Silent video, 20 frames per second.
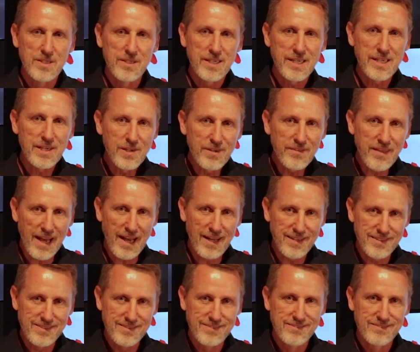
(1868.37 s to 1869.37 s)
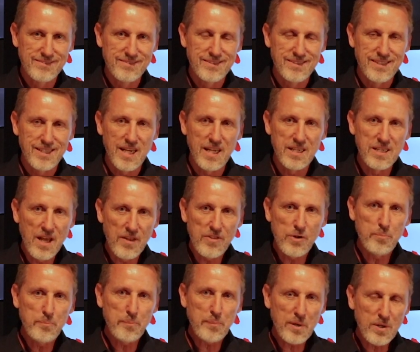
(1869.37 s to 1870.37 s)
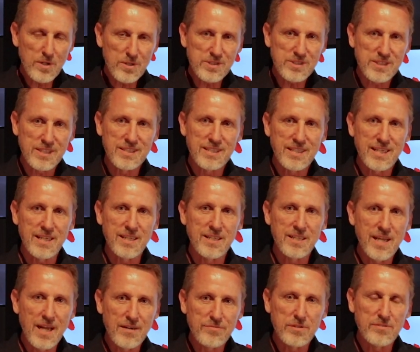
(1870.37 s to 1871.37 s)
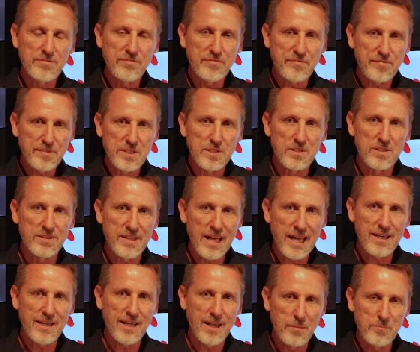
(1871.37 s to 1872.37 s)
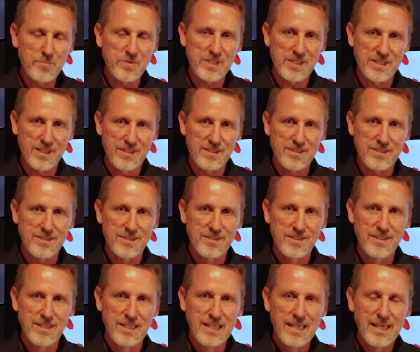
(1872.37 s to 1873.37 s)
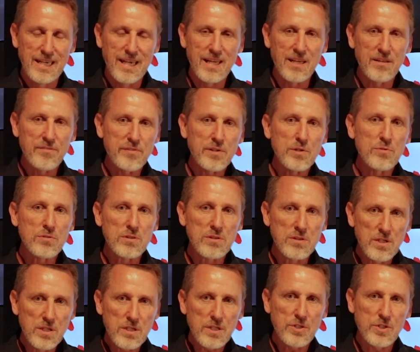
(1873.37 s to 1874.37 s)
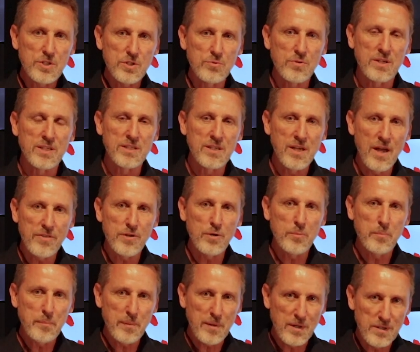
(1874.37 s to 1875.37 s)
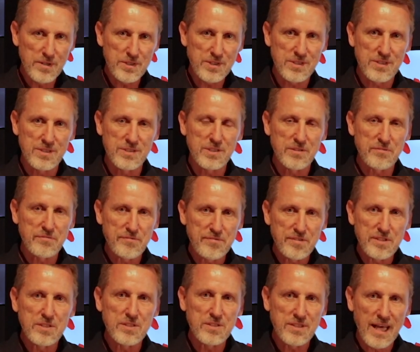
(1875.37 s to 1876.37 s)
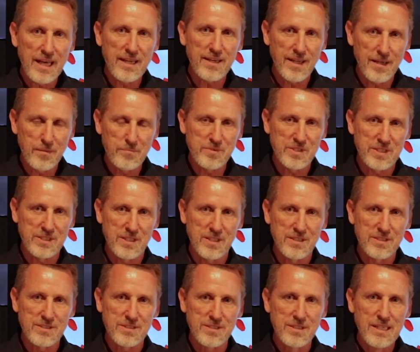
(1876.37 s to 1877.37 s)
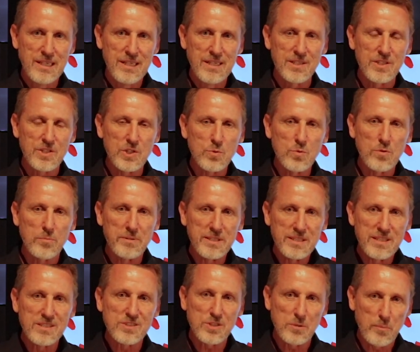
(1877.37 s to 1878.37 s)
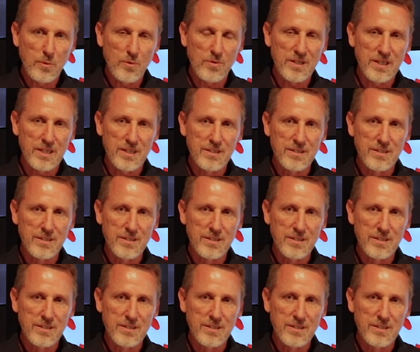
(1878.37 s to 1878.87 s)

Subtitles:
Hear that. Another person can never fill that emptiness. And if you look to another person to fill that emptiness, you will be disappointed.